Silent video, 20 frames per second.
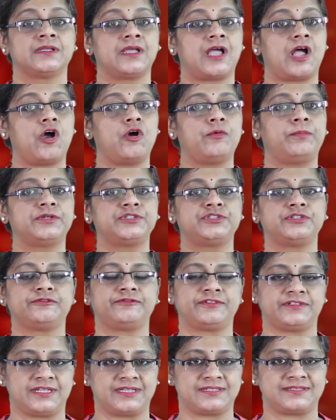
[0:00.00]
How about your
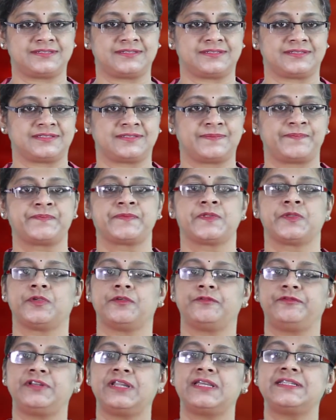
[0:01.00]
finances?
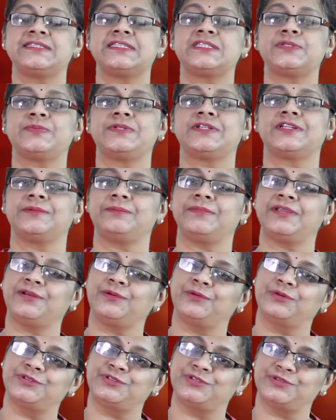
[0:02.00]
Your finances will
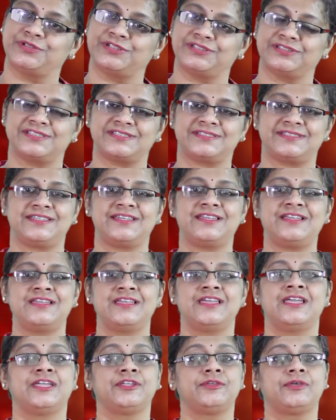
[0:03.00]
remain good during this year.
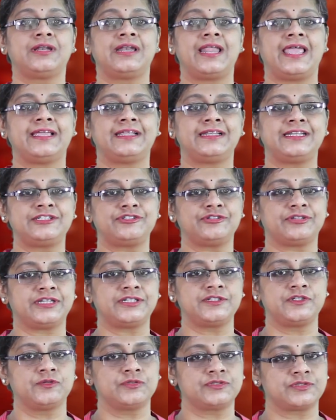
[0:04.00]
You are likely to
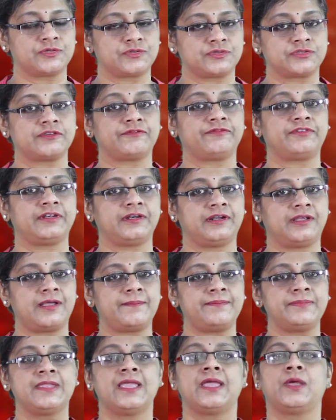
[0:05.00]
get new sources of
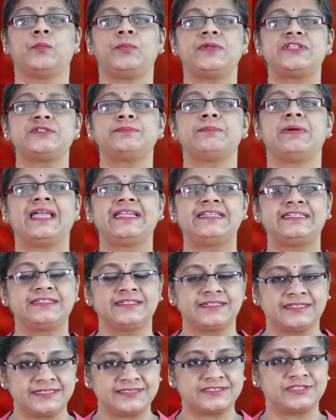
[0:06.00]
income which might
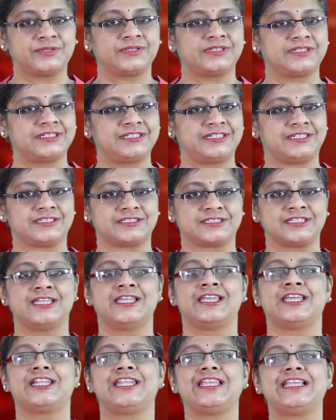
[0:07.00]
increase your earnings.
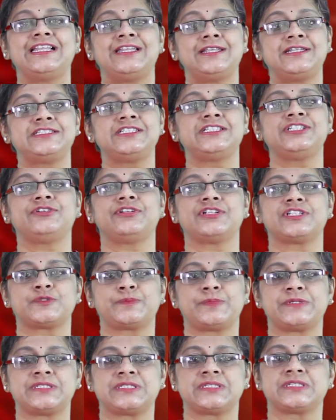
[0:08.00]
Regulating your
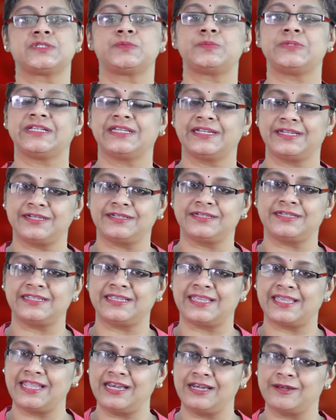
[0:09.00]
expenses will greatly
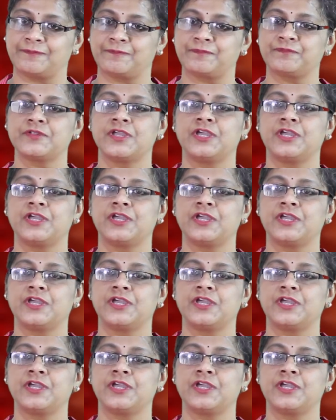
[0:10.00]
help.